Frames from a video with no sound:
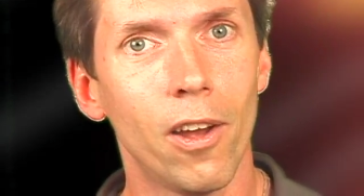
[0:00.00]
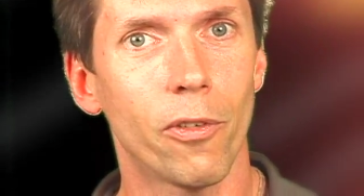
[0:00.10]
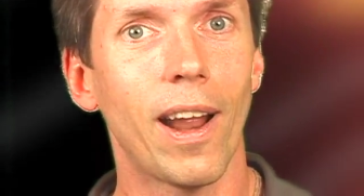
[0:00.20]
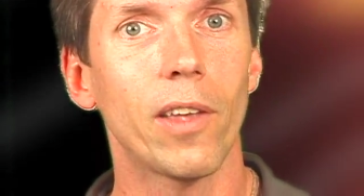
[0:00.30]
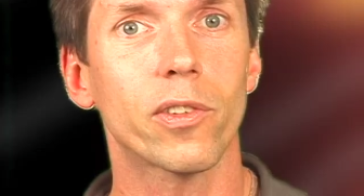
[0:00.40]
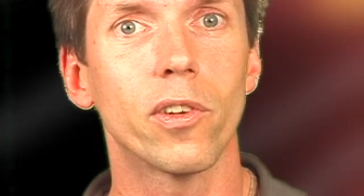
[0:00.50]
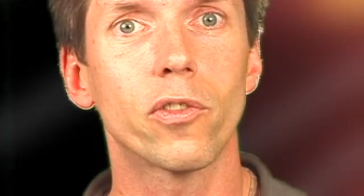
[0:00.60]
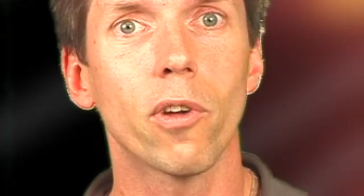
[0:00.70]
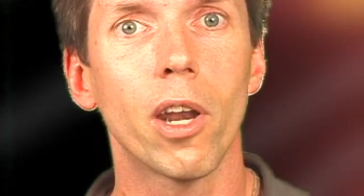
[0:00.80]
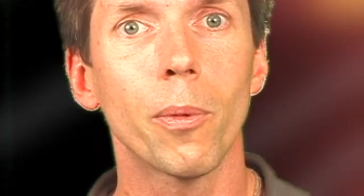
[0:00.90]
For Ask an
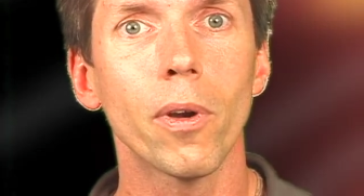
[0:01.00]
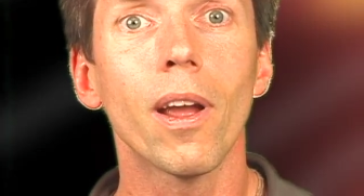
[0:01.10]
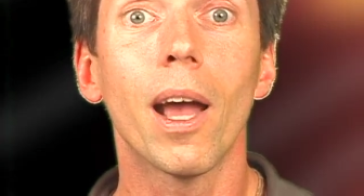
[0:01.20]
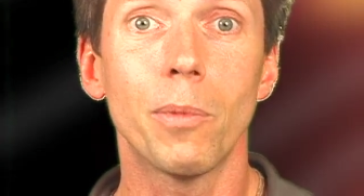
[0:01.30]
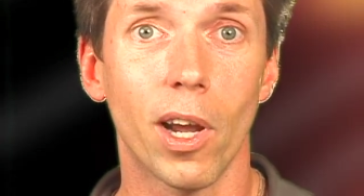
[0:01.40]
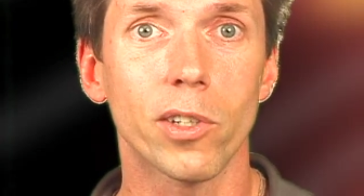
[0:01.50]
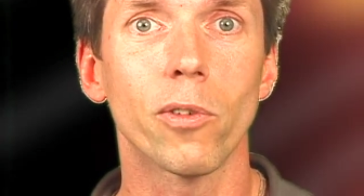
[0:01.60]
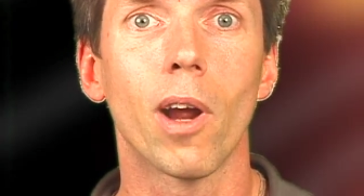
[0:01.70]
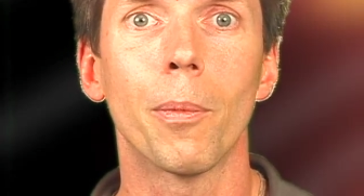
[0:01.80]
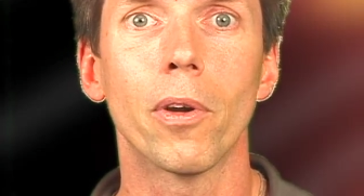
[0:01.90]
Astronomer, I'm Dr.
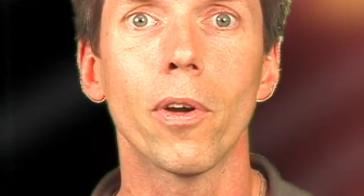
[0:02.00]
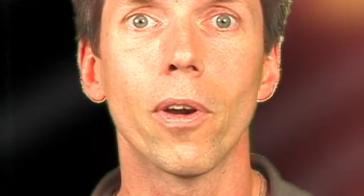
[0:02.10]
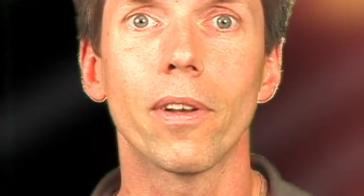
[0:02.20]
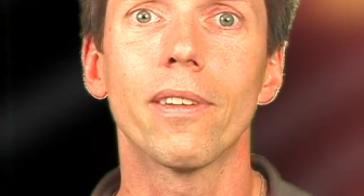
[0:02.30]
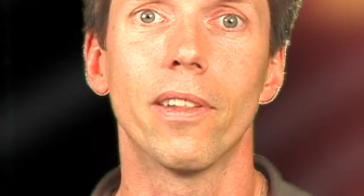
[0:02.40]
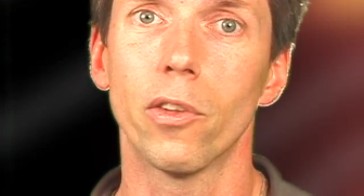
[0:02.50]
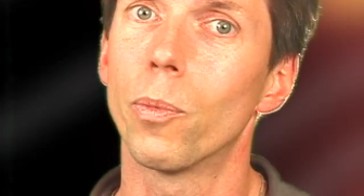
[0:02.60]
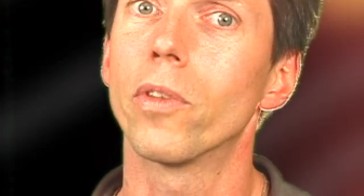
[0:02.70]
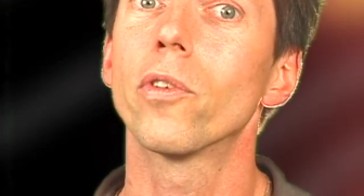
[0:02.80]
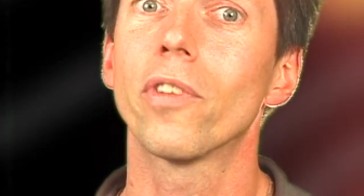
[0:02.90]
Robert Hurt at the
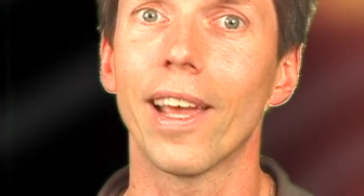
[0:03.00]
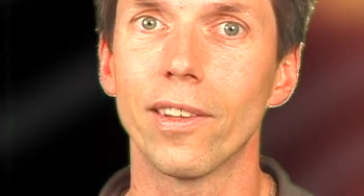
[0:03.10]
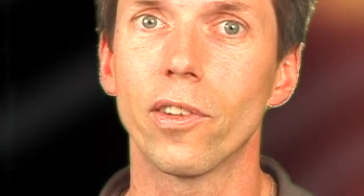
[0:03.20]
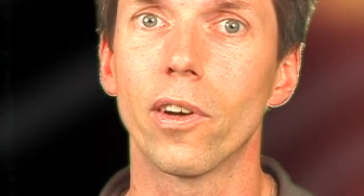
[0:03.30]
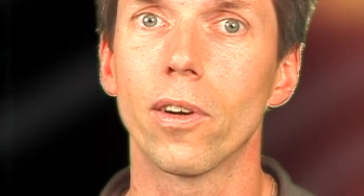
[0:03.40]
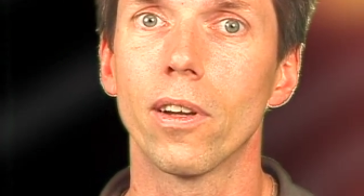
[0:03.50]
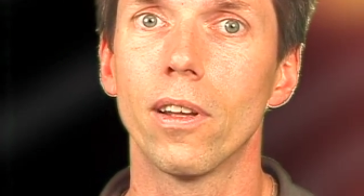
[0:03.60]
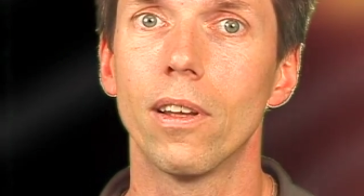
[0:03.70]
Spitzer Science Center.